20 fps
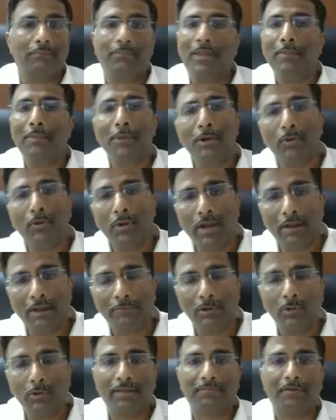Maybe you don't have
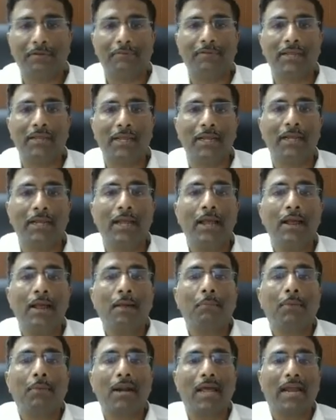to do it every week,
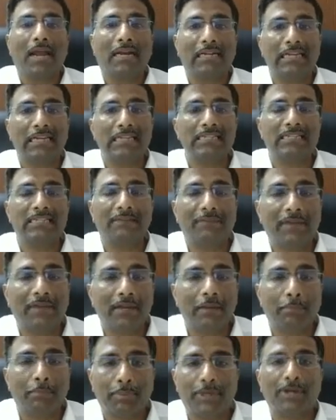but at least
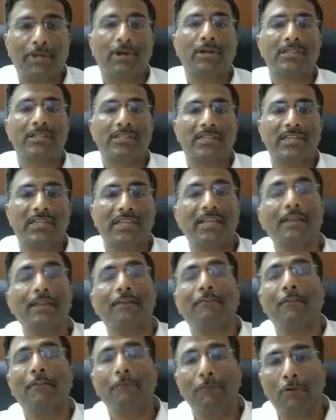define a
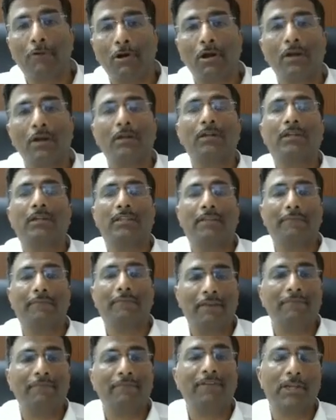periodicity even for the
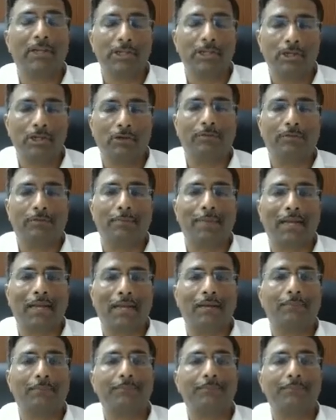verification of the backup.